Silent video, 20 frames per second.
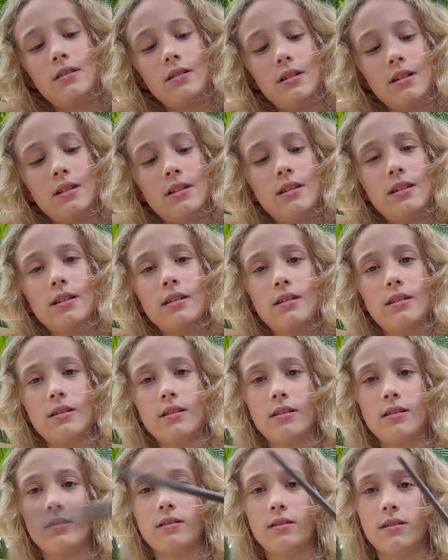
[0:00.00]

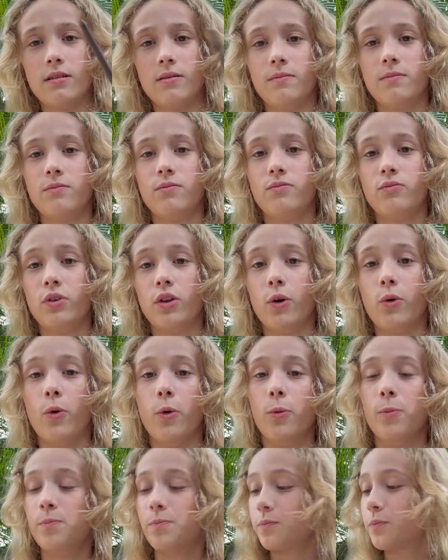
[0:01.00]
It's really cool.
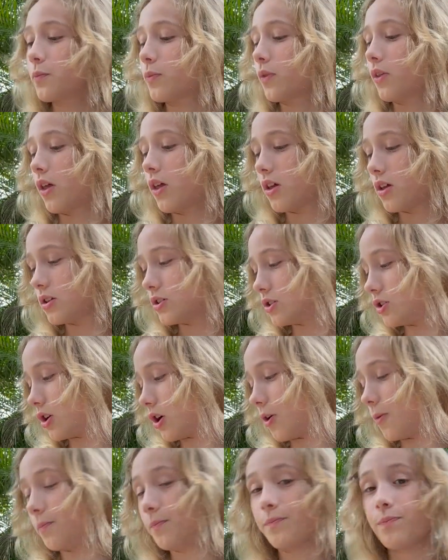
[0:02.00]

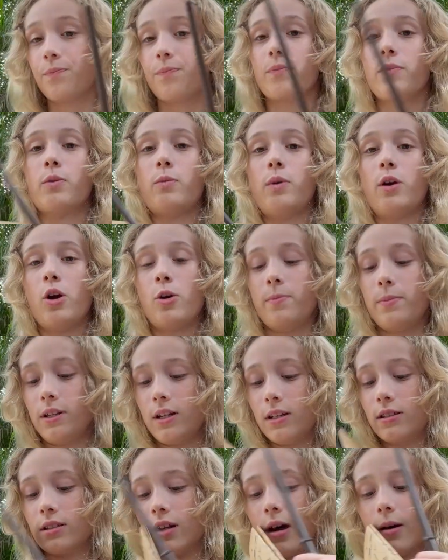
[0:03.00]
So we open
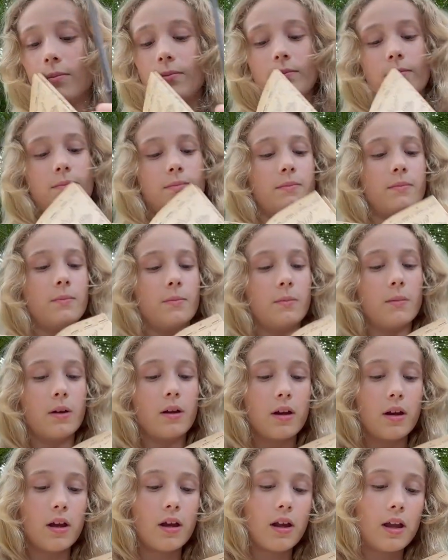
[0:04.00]
this up
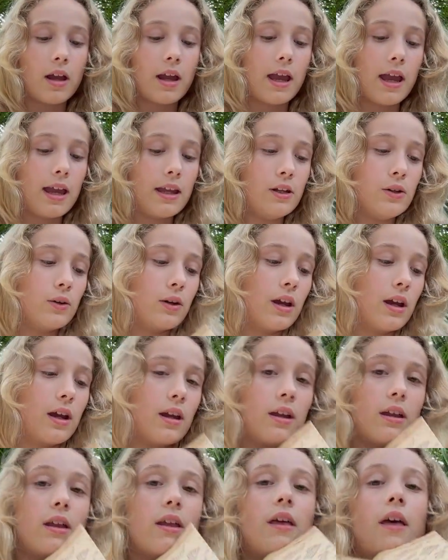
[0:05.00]
and you
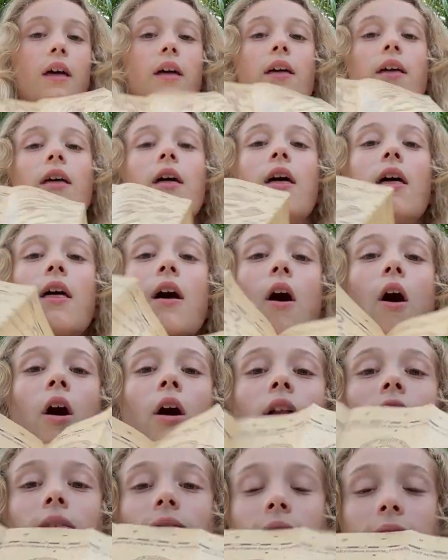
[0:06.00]
get
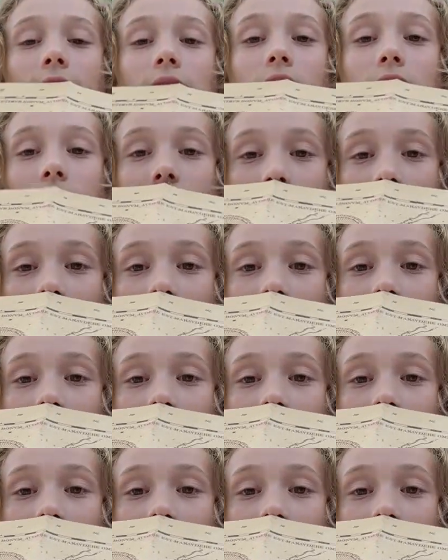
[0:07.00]
all of this,